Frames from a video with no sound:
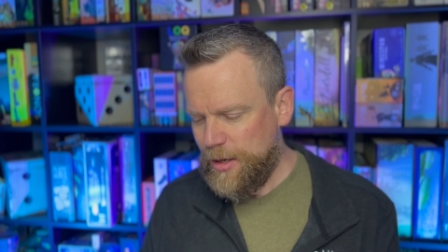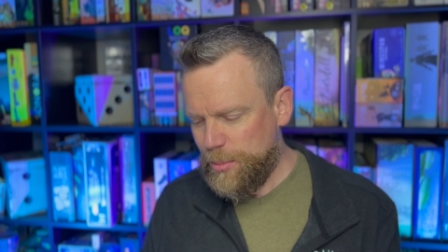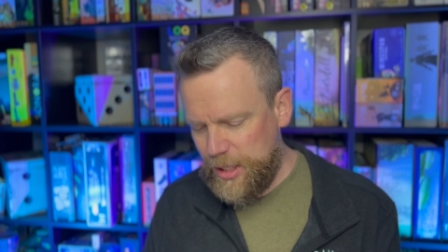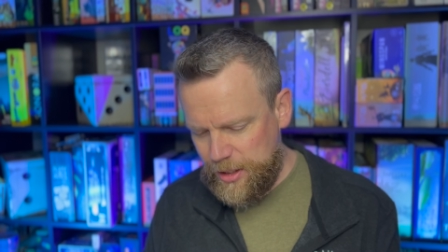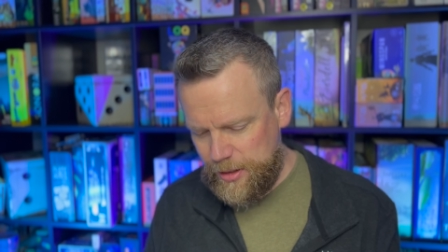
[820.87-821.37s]

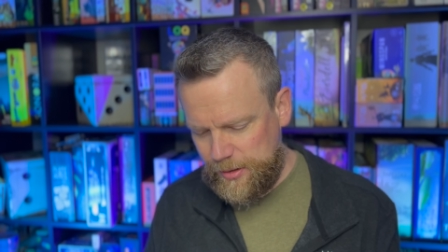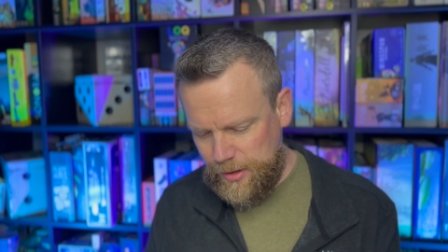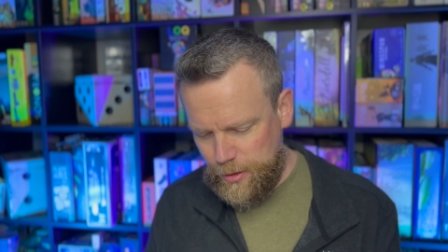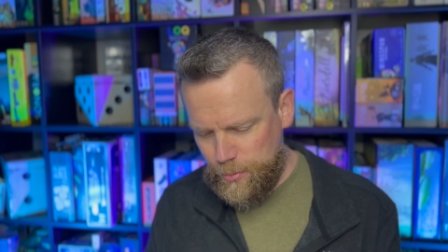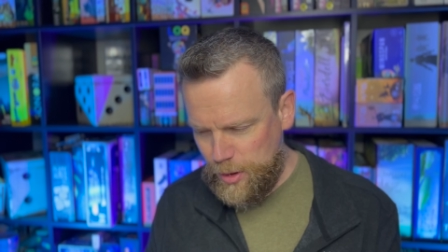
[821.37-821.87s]
because
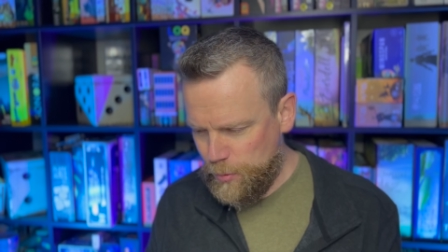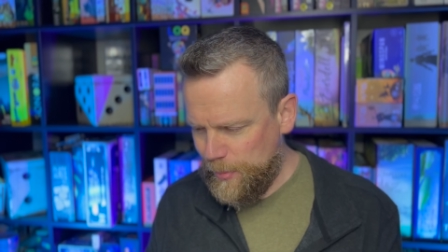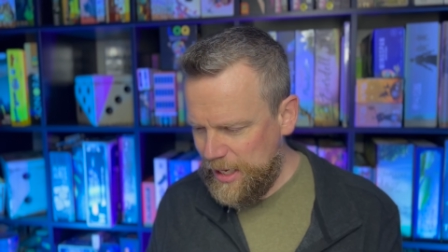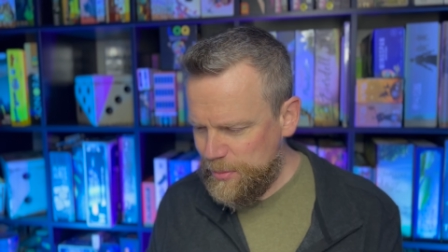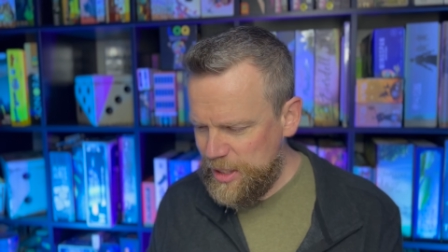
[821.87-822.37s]
you
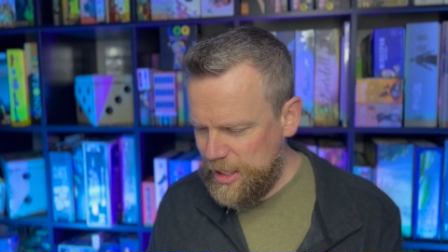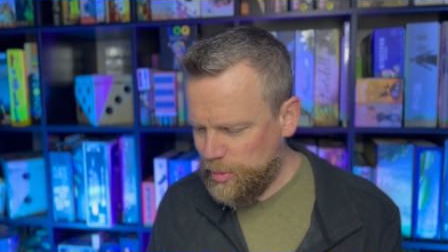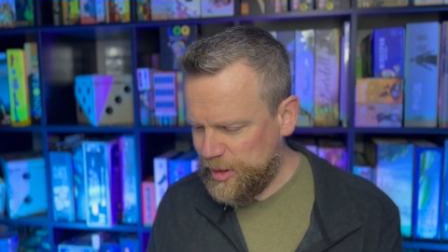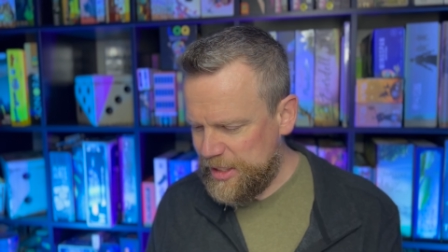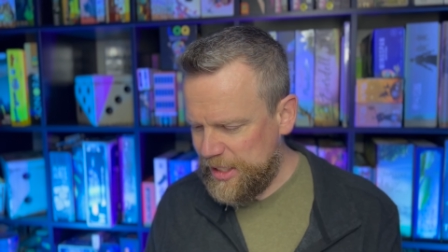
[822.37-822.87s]
may be
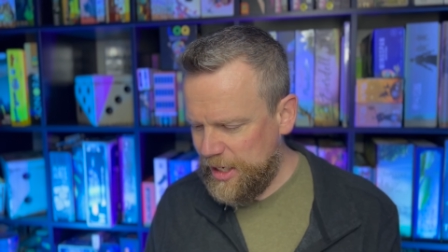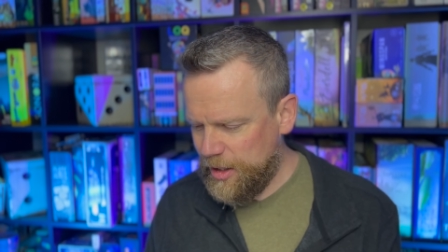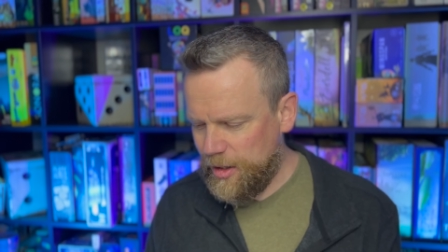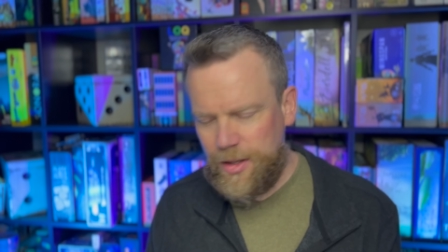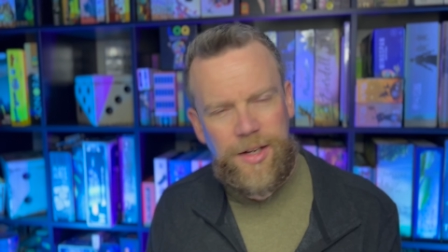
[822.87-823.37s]
able to
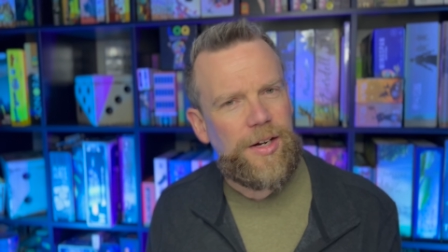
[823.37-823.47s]
tell